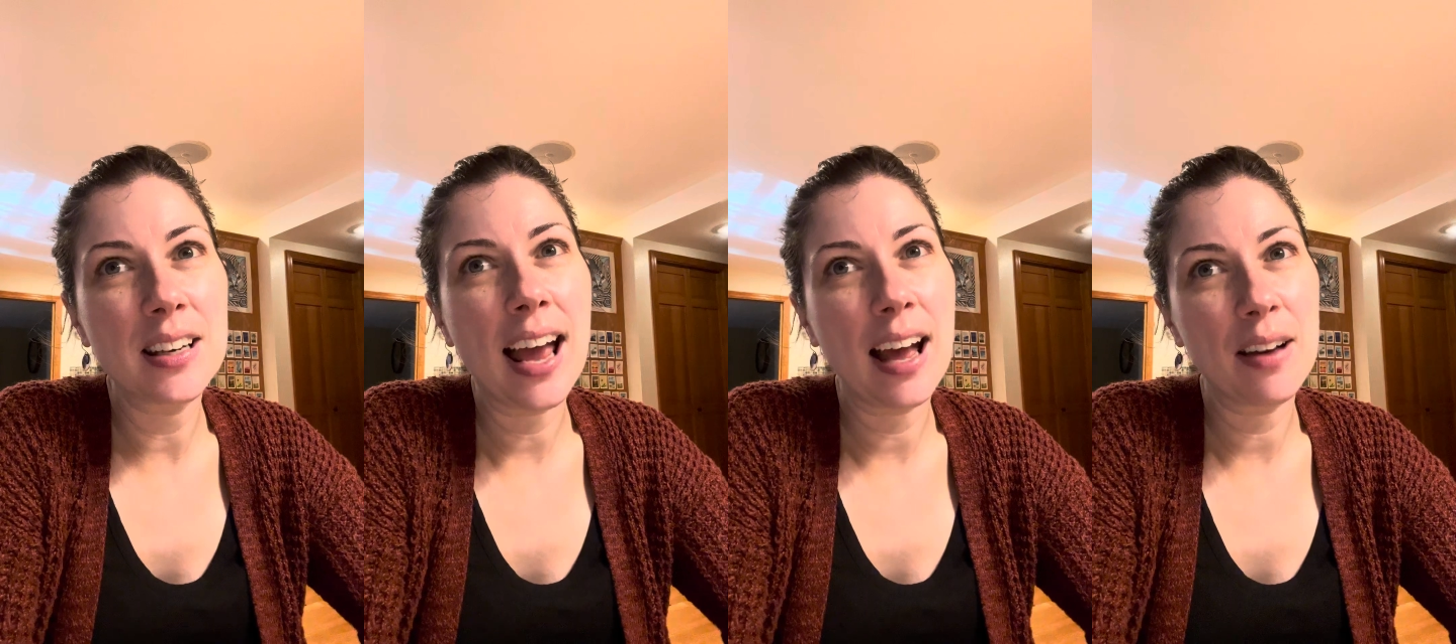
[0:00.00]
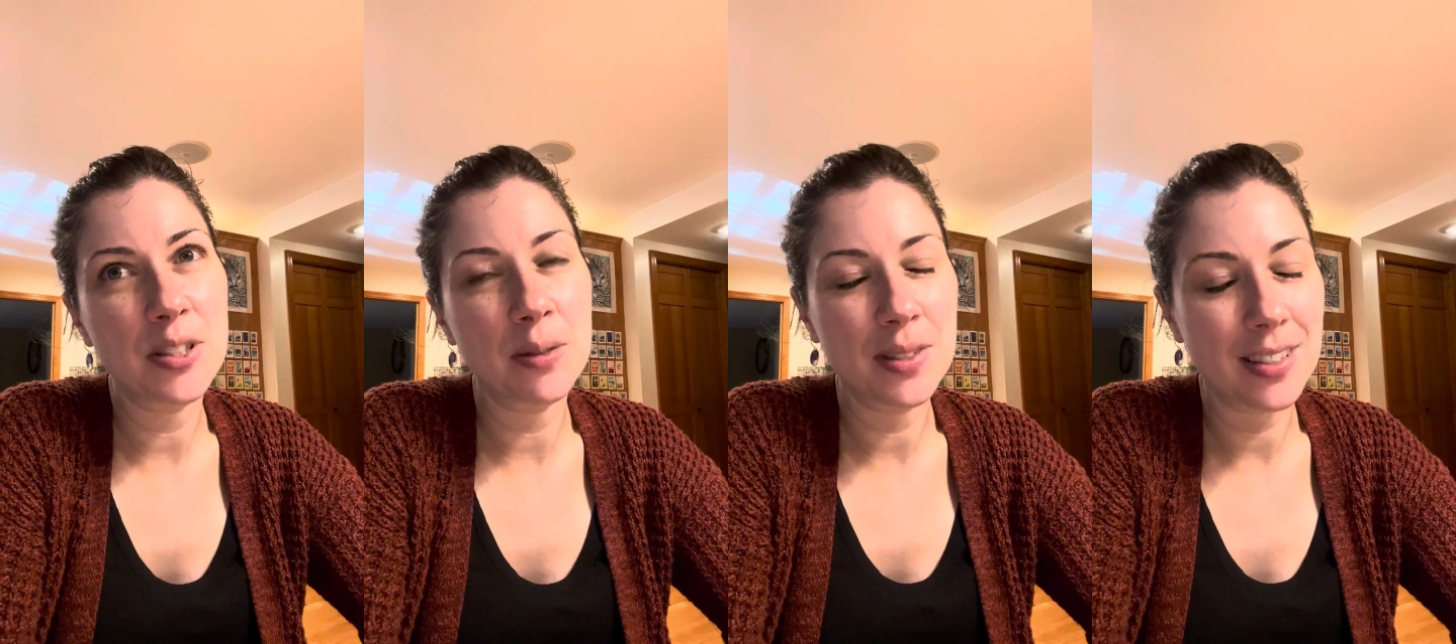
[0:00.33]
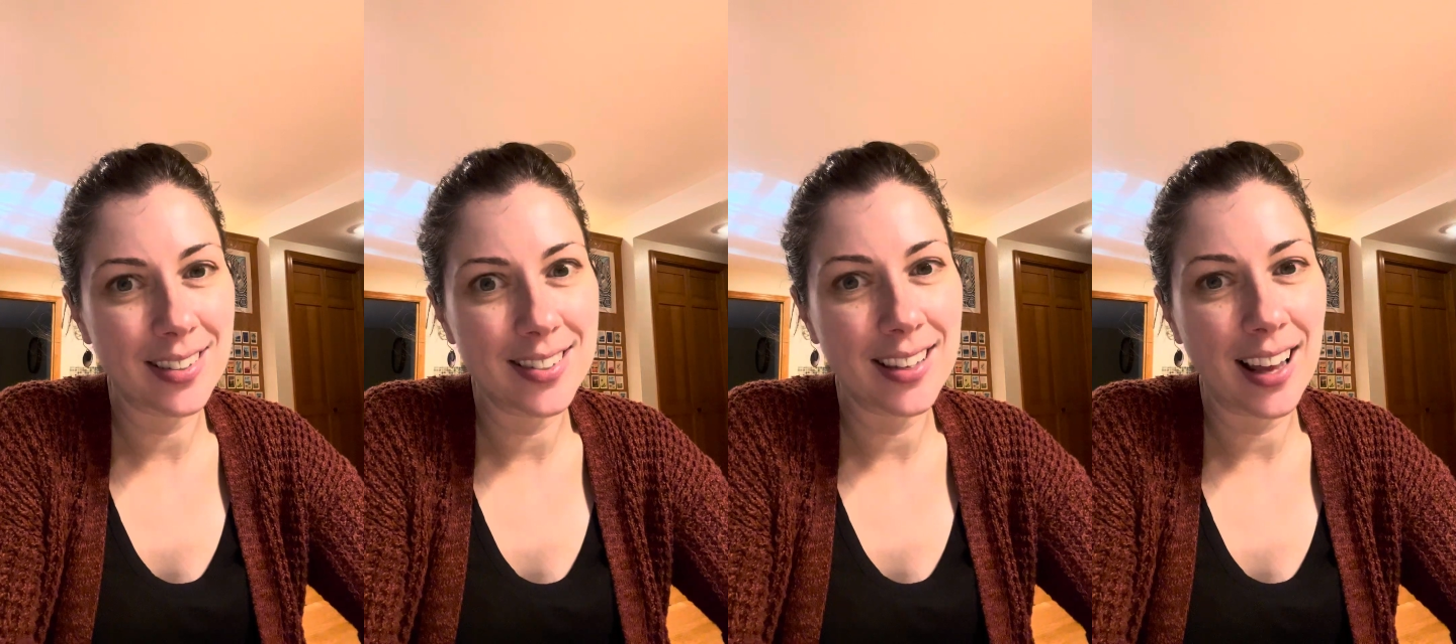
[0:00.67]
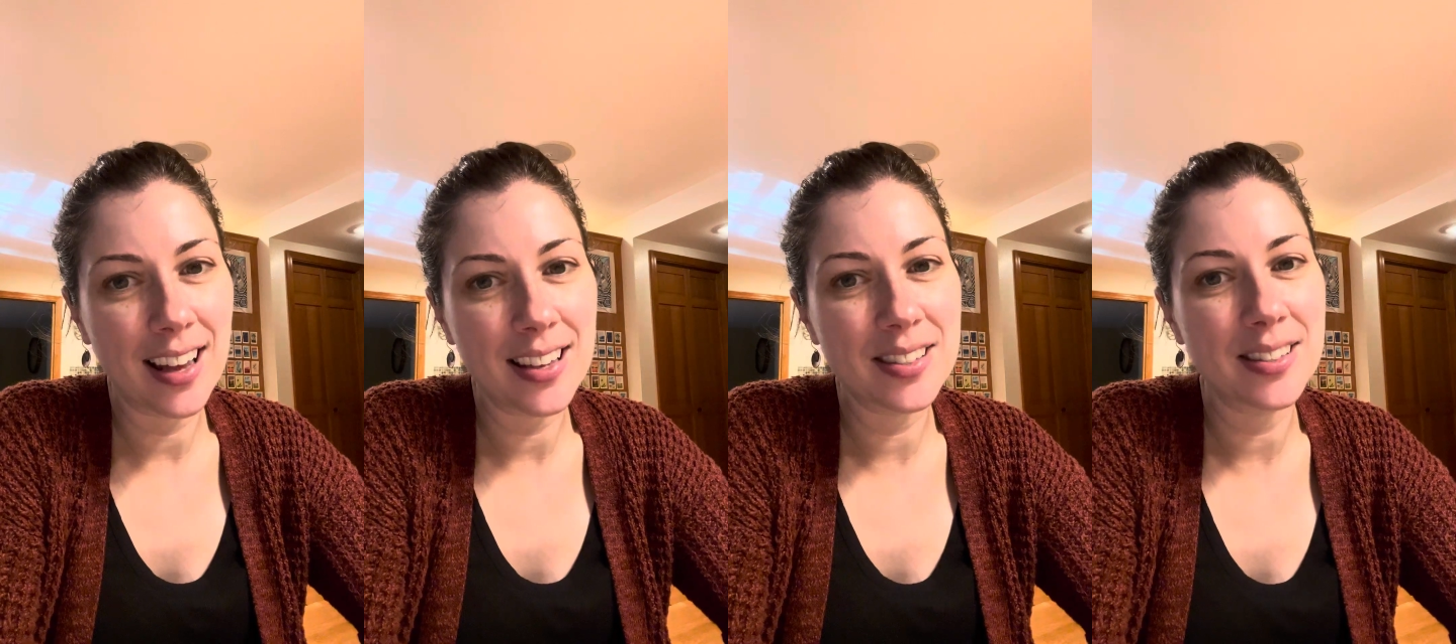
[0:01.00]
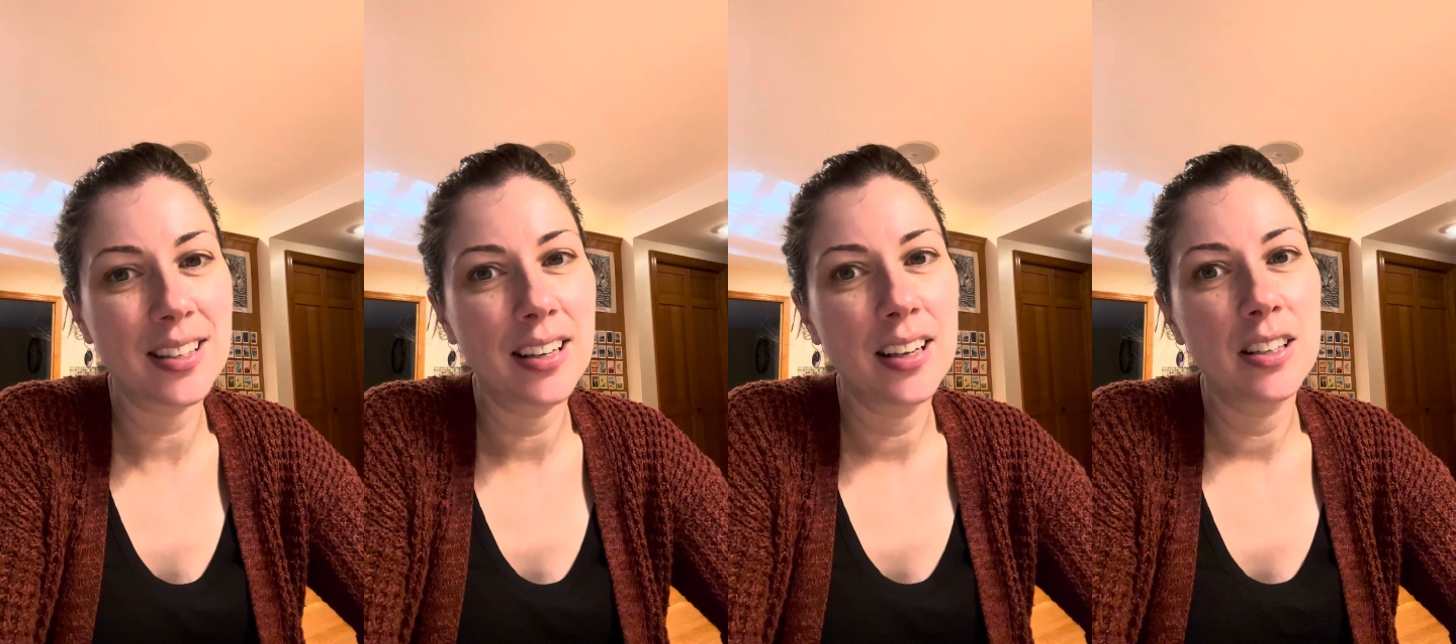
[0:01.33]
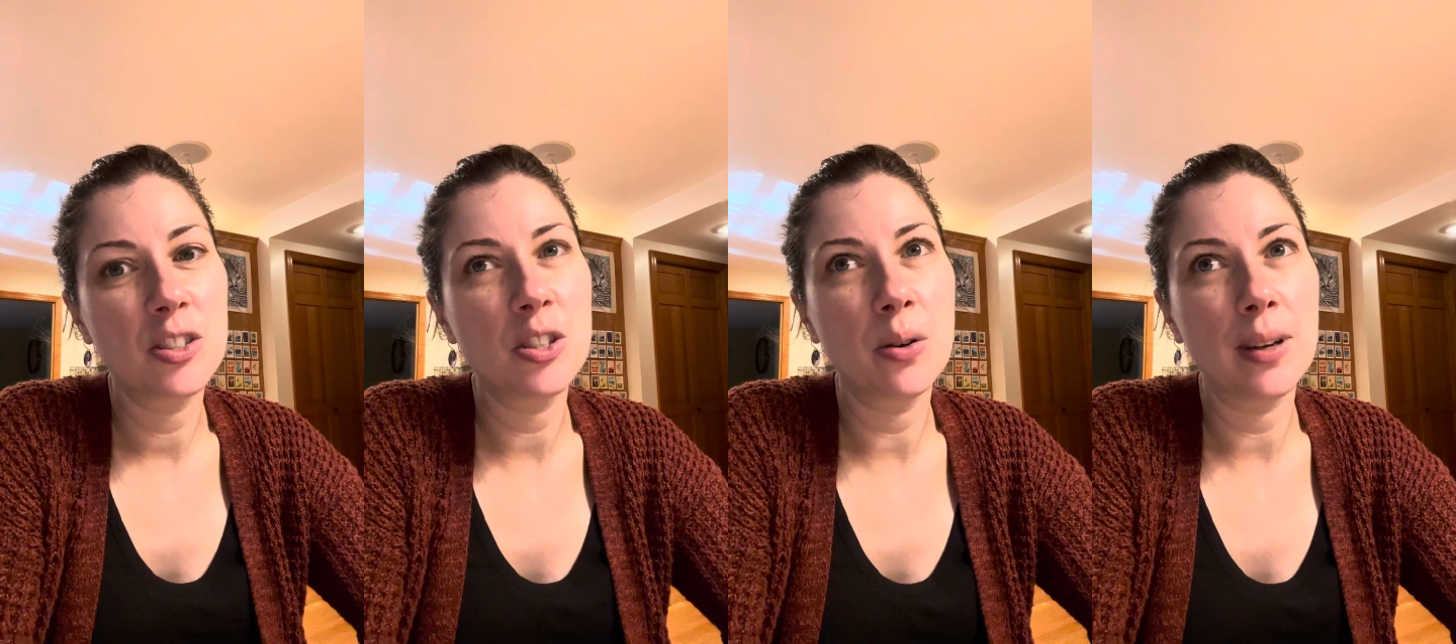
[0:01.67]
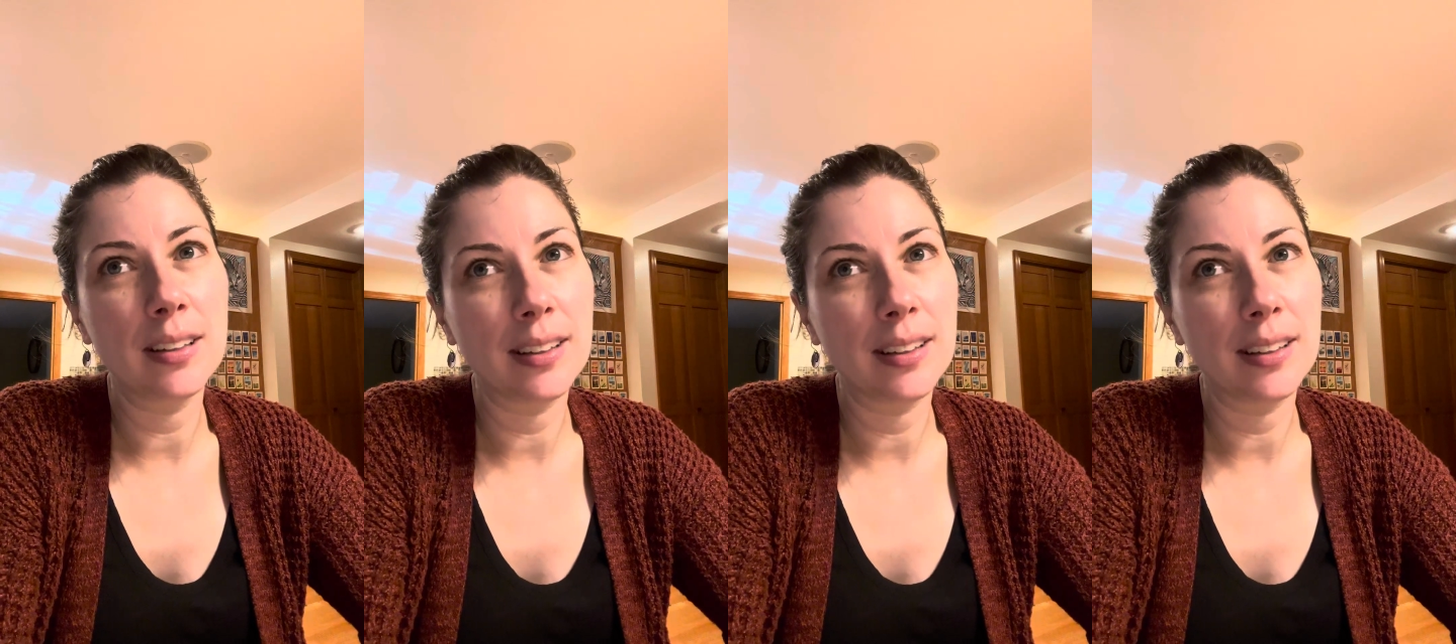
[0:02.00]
have some success doing,